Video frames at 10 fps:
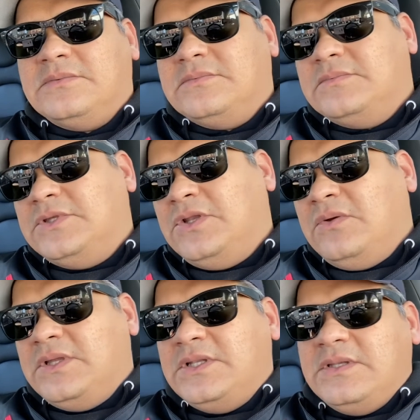
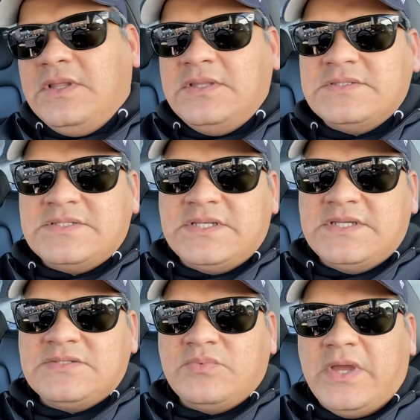in
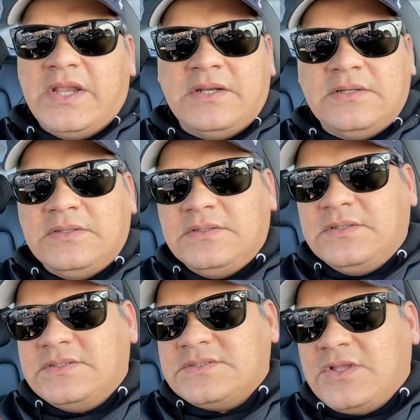cities where
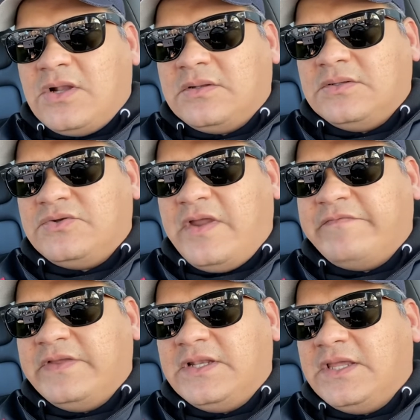it's not
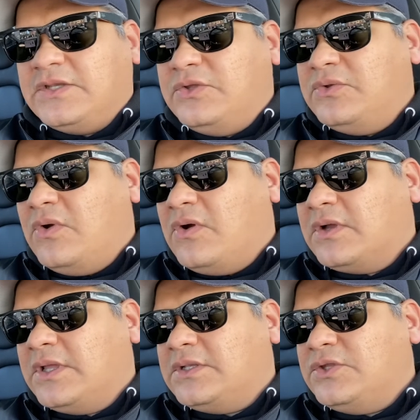traffic like New
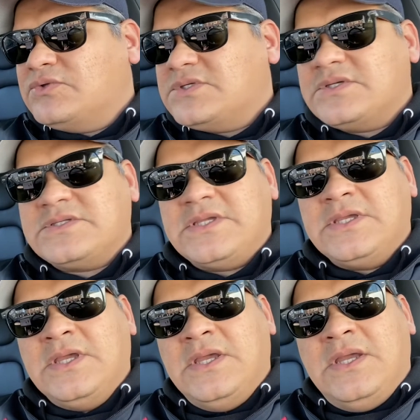York and New Jersey,
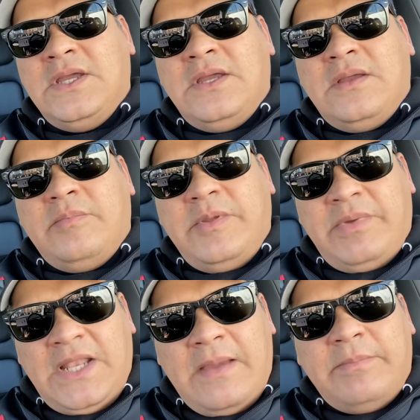
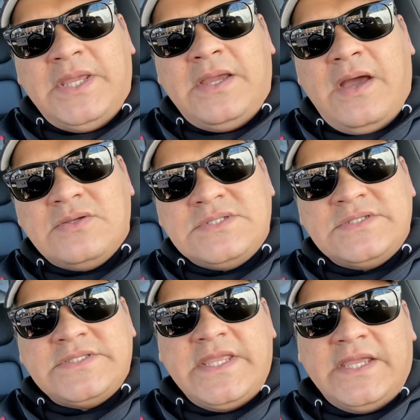people have big
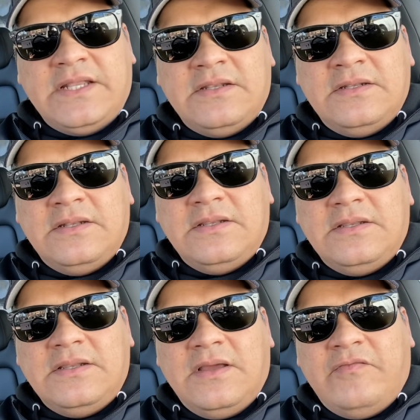houses. They can
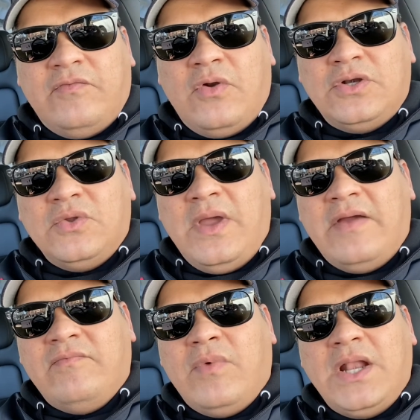afford to
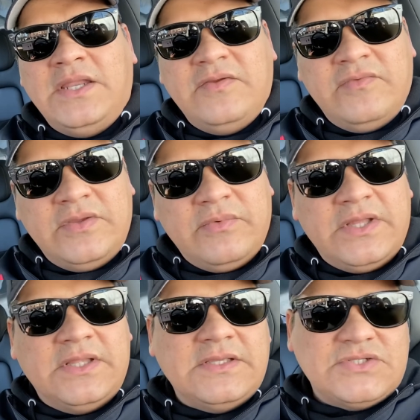have one EV where
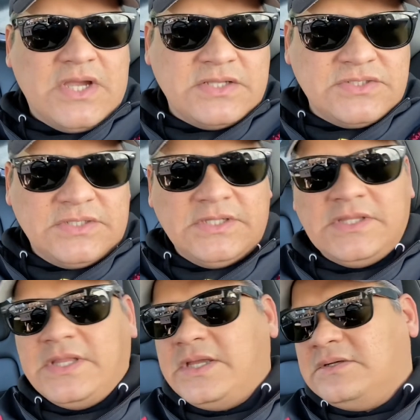they charge it
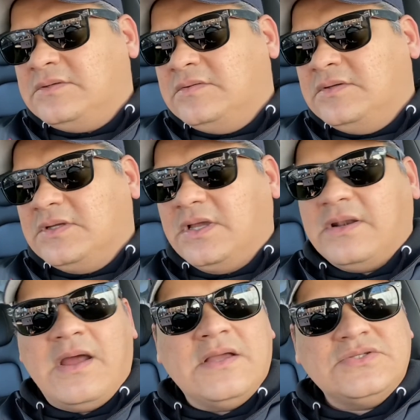in their
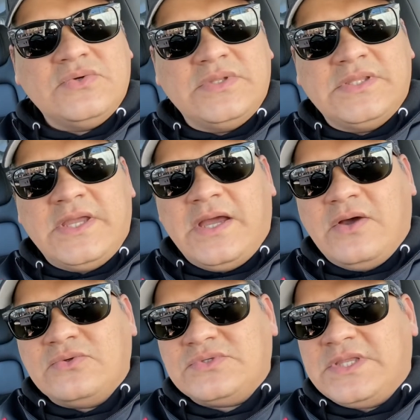garage or in their
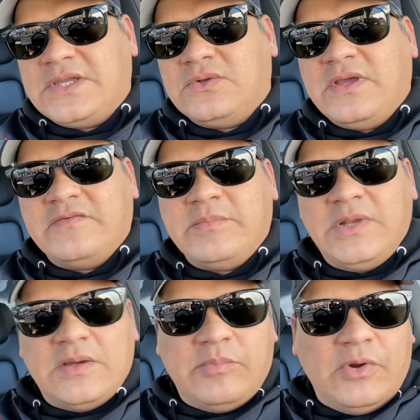house. They could have a
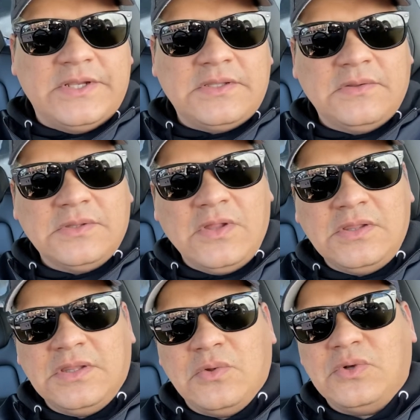plug point. So it's
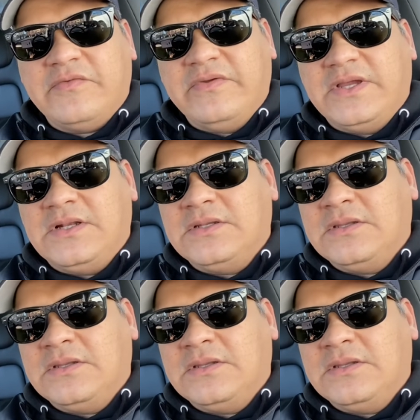not so difficult.